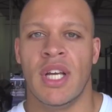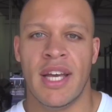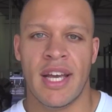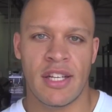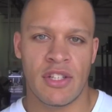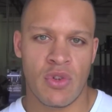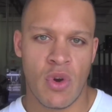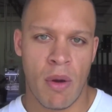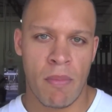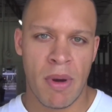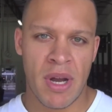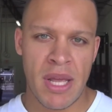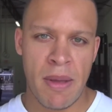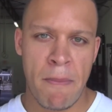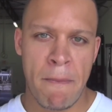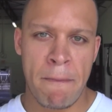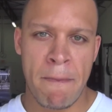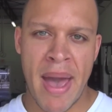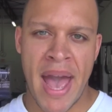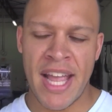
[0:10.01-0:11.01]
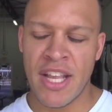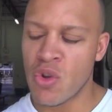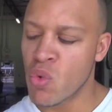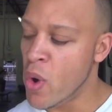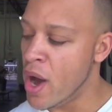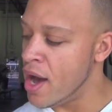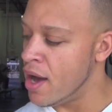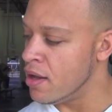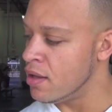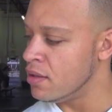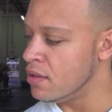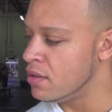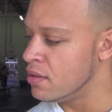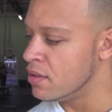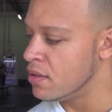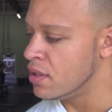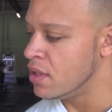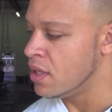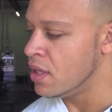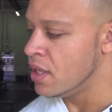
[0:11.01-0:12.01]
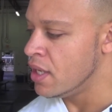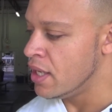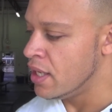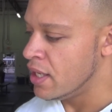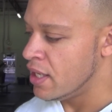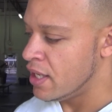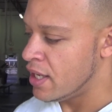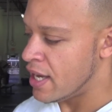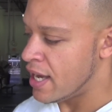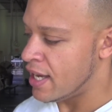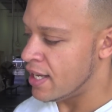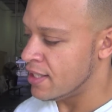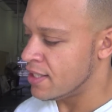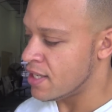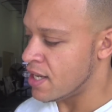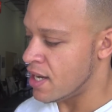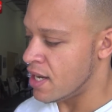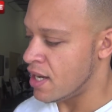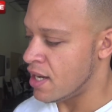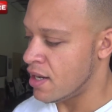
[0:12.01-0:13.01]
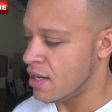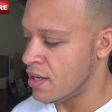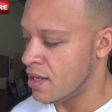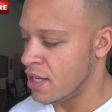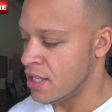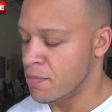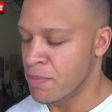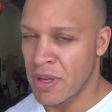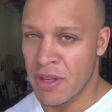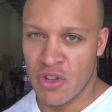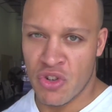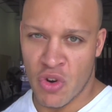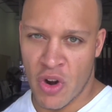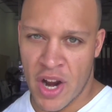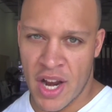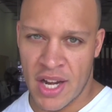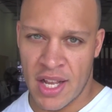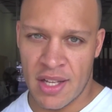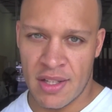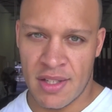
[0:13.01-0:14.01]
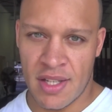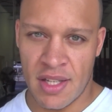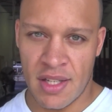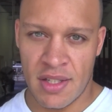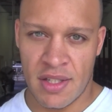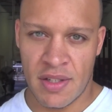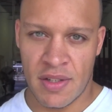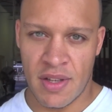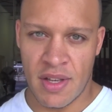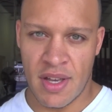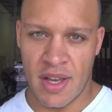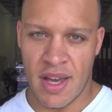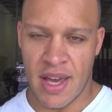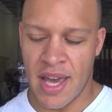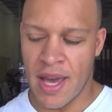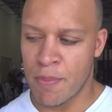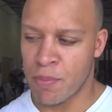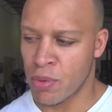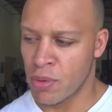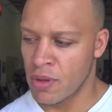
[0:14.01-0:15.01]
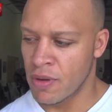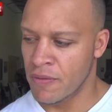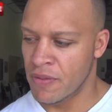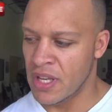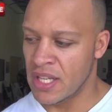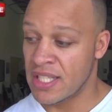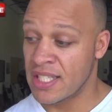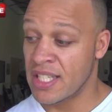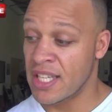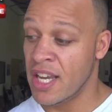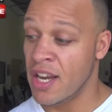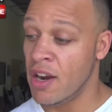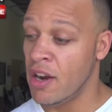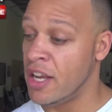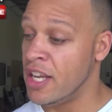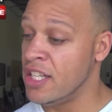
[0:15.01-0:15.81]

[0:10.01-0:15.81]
Hey, so our buddy Manuel has uh, has been training since April of this year.